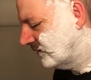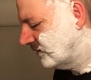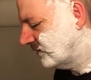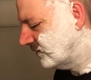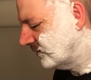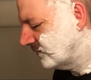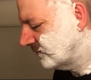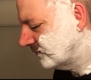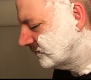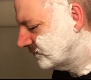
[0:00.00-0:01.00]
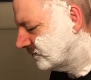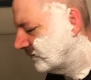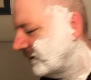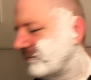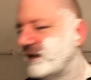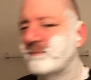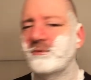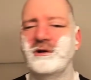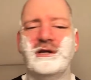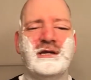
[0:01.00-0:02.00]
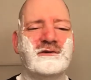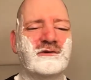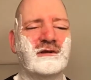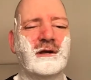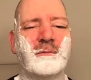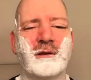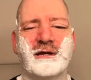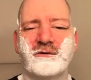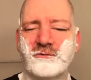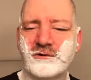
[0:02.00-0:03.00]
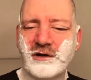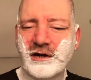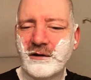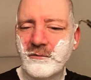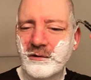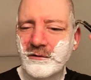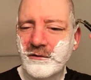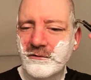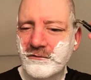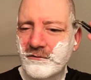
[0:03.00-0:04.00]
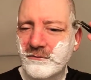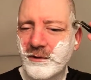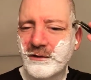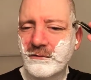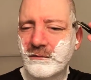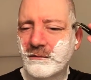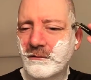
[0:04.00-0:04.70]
Um, they made a pretty decent double edge, which I got one of those as well.